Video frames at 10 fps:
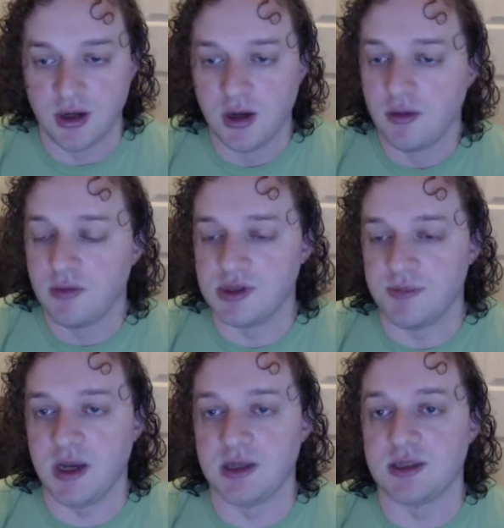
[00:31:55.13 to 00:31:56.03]
Which
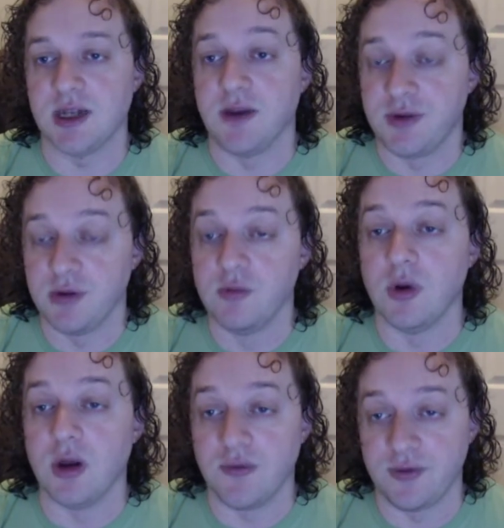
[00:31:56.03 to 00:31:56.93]
means if you
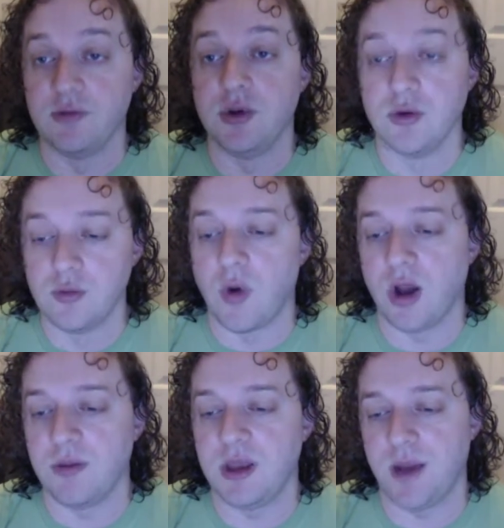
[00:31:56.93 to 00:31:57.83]
do want
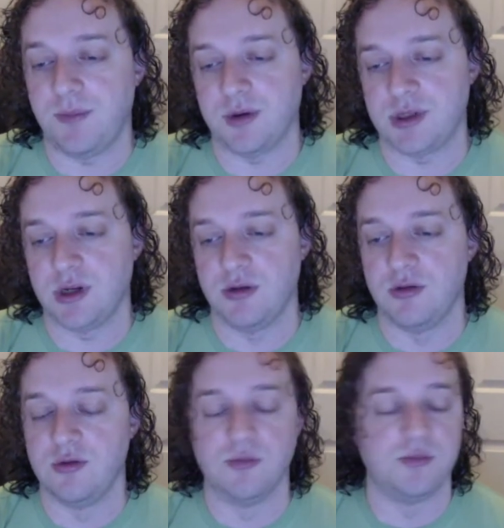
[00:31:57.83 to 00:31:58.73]
to be that person
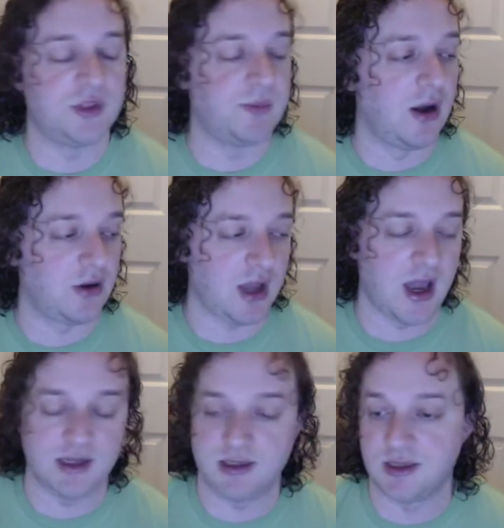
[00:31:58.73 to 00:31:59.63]
who
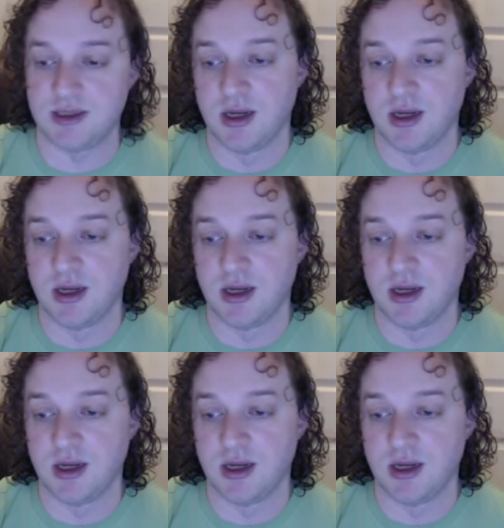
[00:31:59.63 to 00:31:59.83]
spellcasts